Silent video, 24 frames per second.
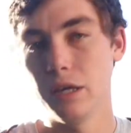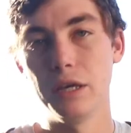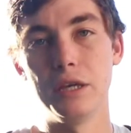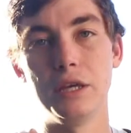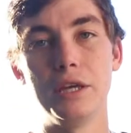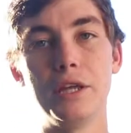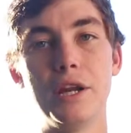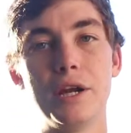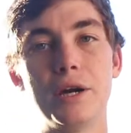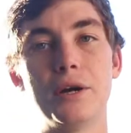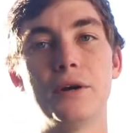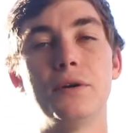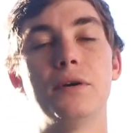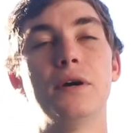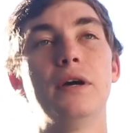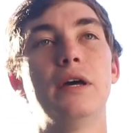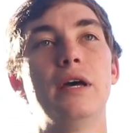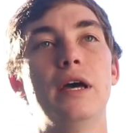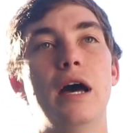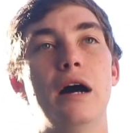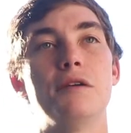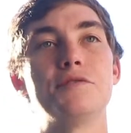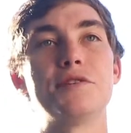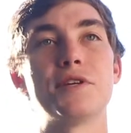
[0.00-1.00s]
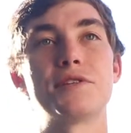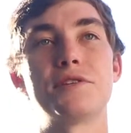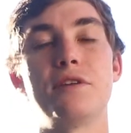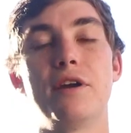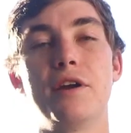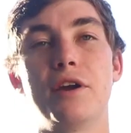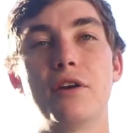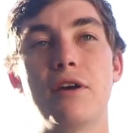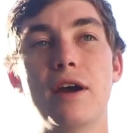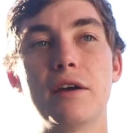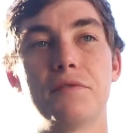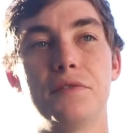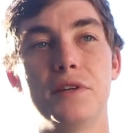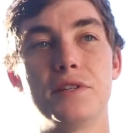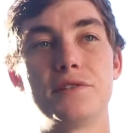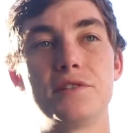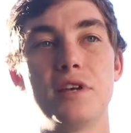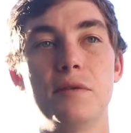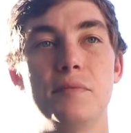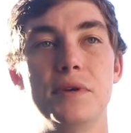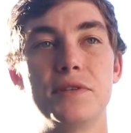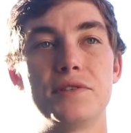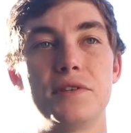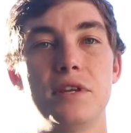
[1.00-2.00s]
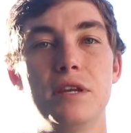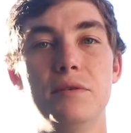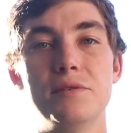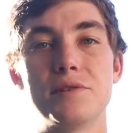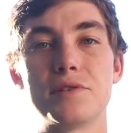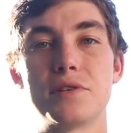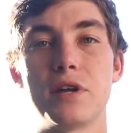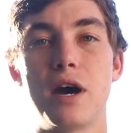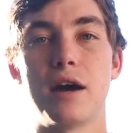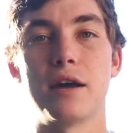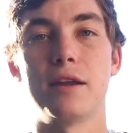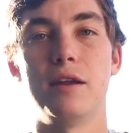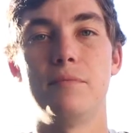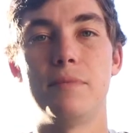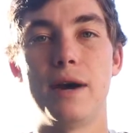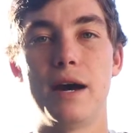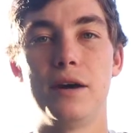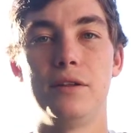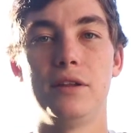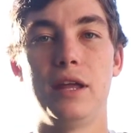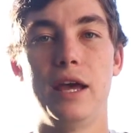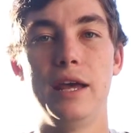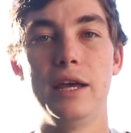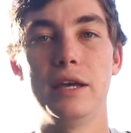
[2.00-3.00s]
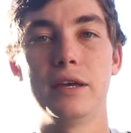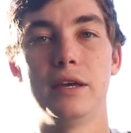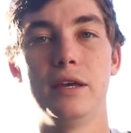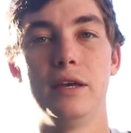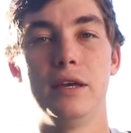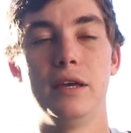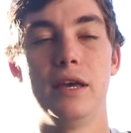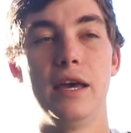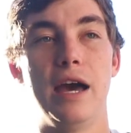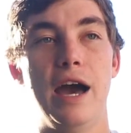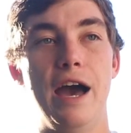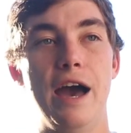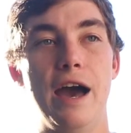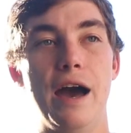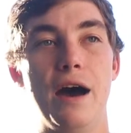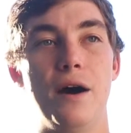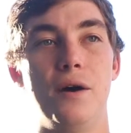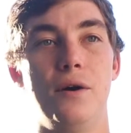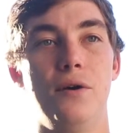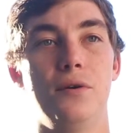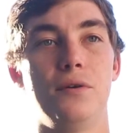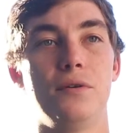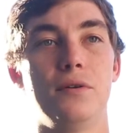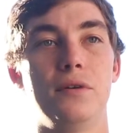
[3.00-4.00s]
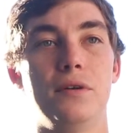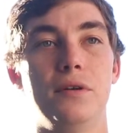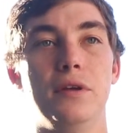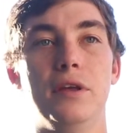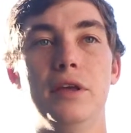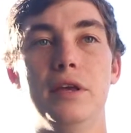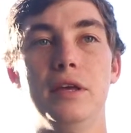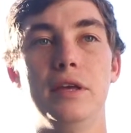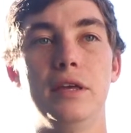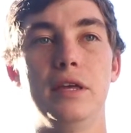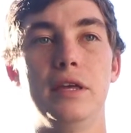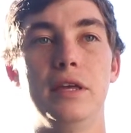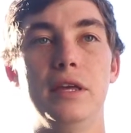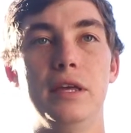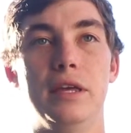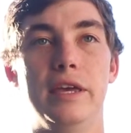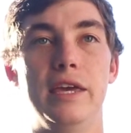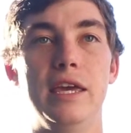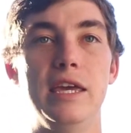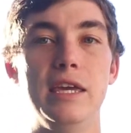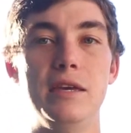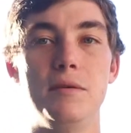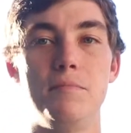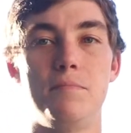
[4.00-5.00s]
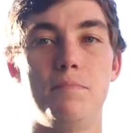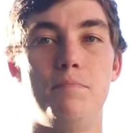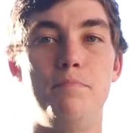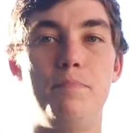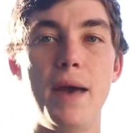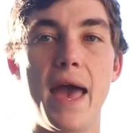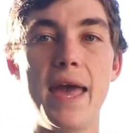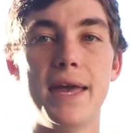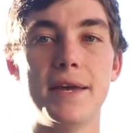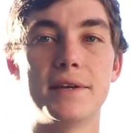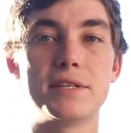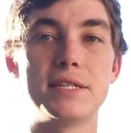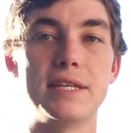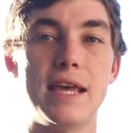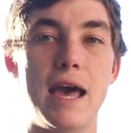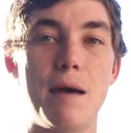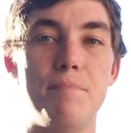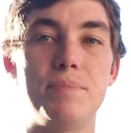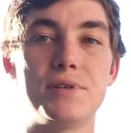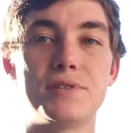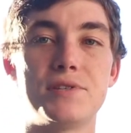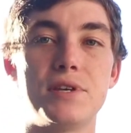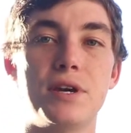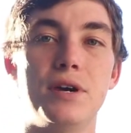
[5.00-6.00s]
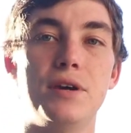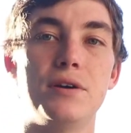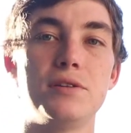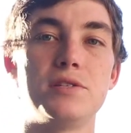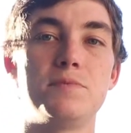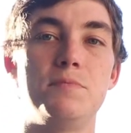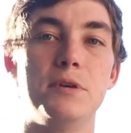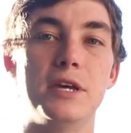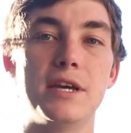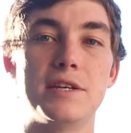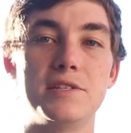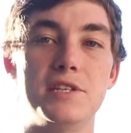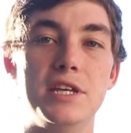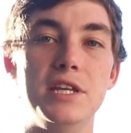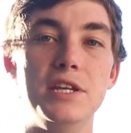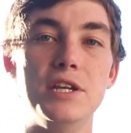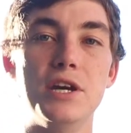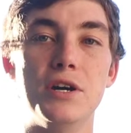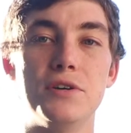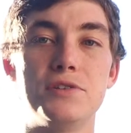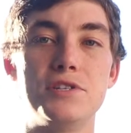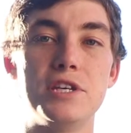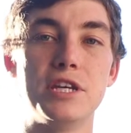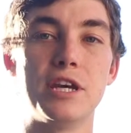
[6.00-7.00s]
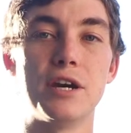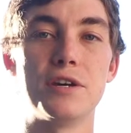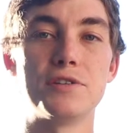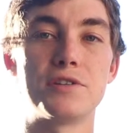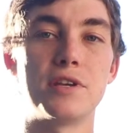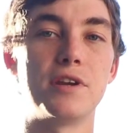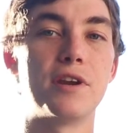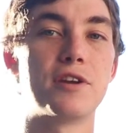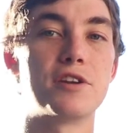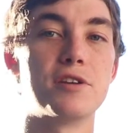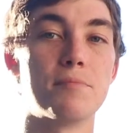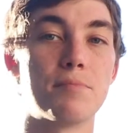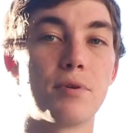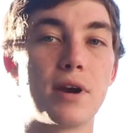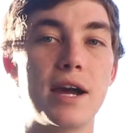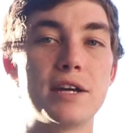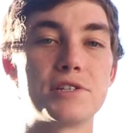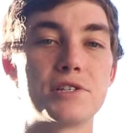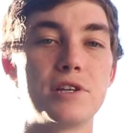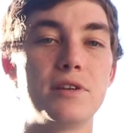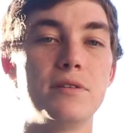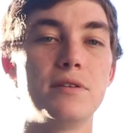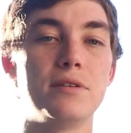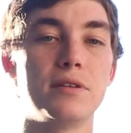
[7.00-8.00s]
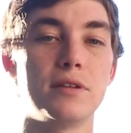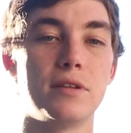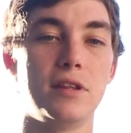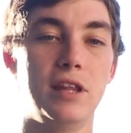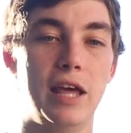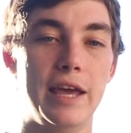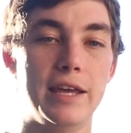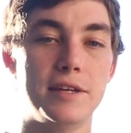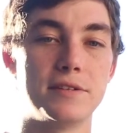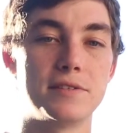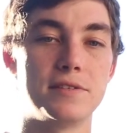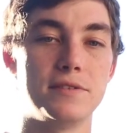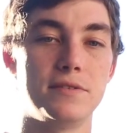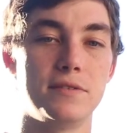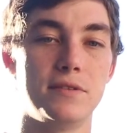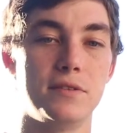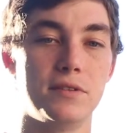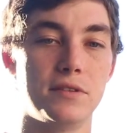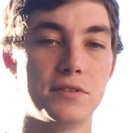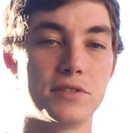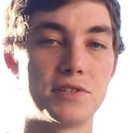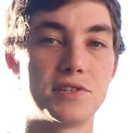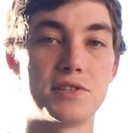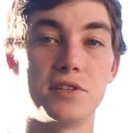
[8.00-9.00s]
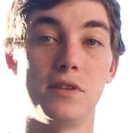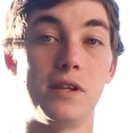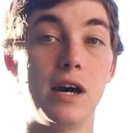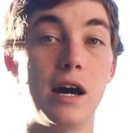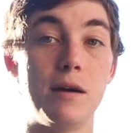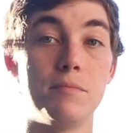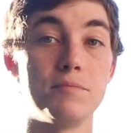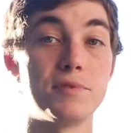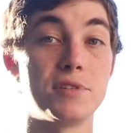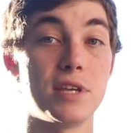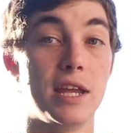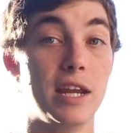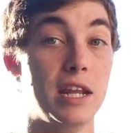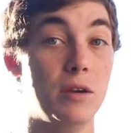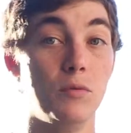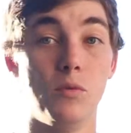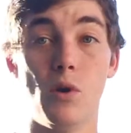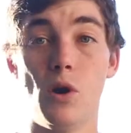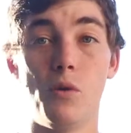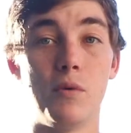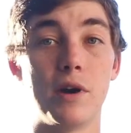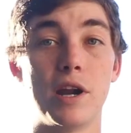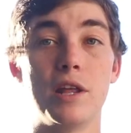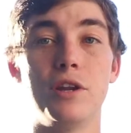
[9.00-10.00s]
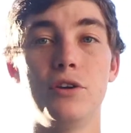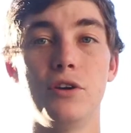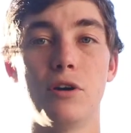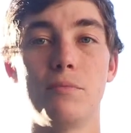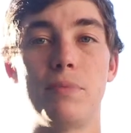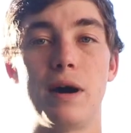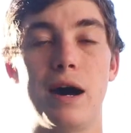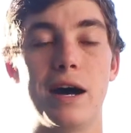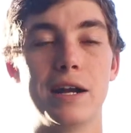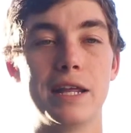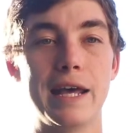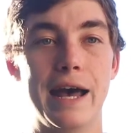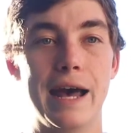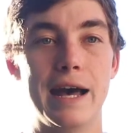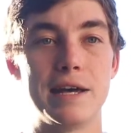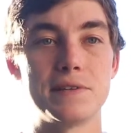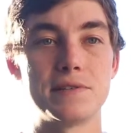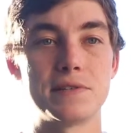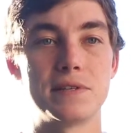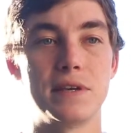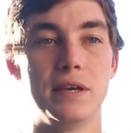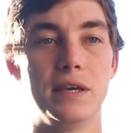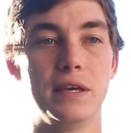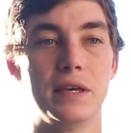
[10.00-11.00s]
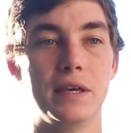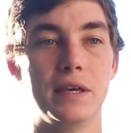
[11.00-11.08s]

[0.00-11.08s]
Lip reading: You know, I was listening to Greg Fitzsimmons, and he was talking about, like, how he banks episodes because he knows he goes into depression, like, slumps, and he won't want to do a podcast.